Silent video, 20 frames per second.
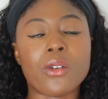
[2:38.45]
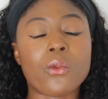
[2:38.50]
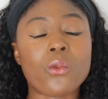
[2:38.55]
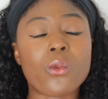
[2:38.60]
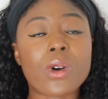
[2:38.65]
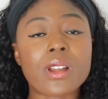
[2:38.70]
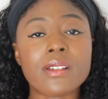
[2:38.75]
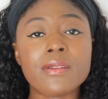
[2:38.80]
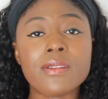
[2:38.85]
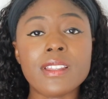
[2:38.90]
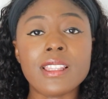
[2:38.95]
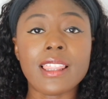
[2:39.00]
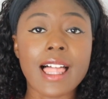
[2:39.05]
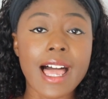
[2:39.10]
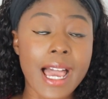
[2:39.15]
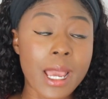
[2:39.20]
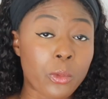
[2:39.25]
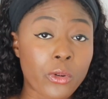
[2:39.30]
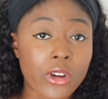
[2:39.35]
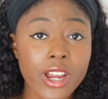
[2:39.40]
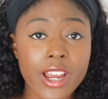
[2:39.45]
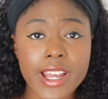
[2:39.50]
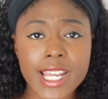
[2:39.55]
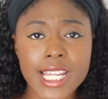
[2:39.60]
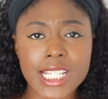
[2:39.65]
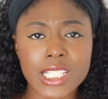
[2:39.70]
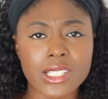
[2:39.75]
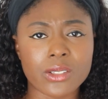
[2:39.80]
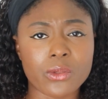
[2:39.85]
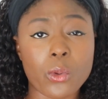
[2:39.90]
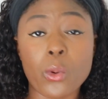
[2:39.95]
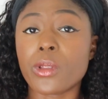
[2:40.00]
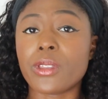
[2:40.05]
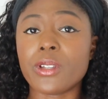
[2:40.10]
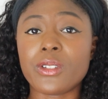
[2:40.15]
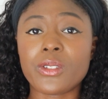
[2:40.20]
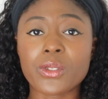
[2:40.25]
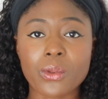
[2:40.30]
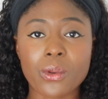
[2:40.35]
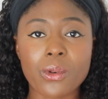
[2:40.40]
One of the libraries or
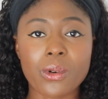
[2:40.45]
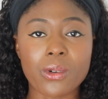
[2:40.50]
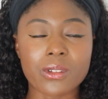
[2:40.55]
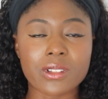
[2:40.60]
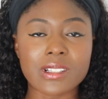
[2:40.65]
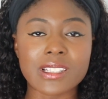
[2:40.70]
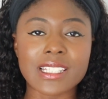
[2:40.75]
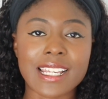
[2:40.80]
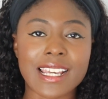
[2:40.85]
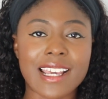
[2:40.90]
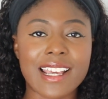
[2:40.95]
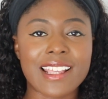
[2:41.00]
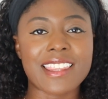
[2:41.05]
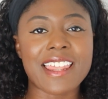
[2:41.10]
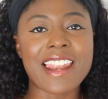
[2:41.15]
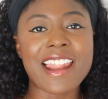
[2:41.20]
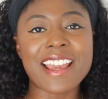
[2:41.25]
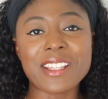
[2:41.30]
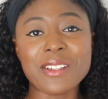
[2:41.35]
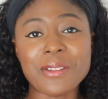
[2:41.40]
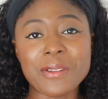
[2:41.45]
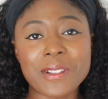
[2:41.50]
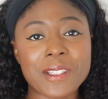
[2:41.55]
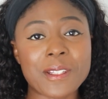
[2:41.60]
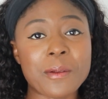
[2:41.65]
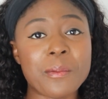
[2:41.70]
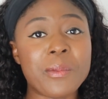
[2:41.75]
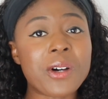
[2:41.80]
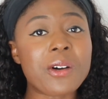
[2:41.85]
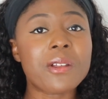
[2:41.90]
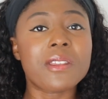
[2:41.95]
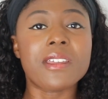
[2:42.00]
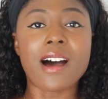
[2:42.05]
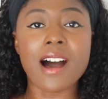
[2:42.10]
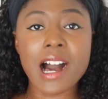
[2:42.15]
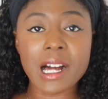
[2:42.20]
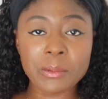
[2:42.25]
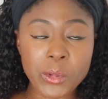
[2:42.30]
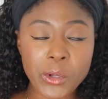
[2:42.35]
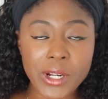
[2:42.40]
the tools that I used to build the
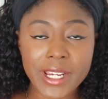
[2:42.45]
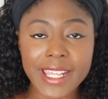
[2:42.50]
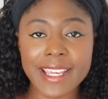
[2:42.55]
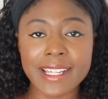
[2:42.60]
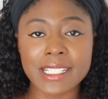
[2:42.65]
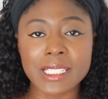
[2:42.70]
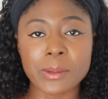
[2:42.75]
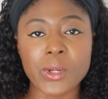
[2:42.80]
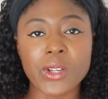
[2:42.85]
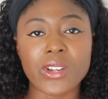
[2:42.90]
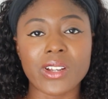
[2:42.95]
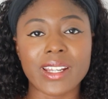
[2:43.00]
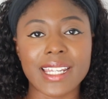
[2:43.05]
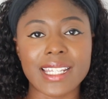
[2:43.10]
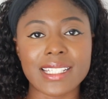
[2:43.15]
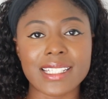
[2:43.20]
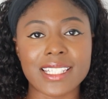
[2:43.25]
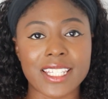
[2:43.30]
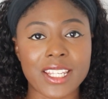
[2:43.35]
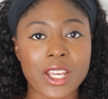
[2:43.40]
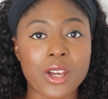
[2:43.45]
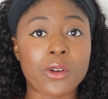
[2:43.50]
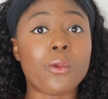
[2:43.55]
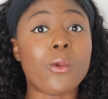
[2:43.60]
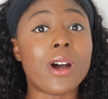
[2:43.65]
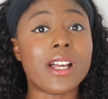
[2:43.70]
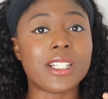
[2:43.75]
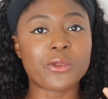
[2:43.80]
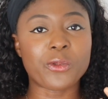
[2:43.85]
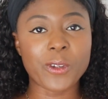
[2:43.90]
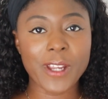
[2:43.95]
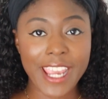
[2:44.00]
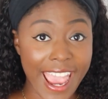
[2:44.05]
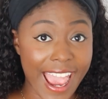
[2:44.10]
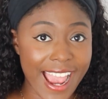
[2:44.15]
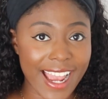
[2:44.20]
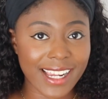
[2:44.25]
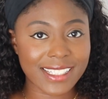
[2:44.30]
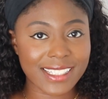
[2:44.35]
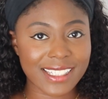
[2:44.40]
onboarding experience was
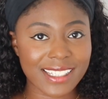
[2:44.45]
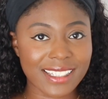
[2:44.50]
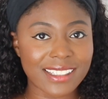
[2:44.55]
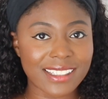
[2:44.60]
React.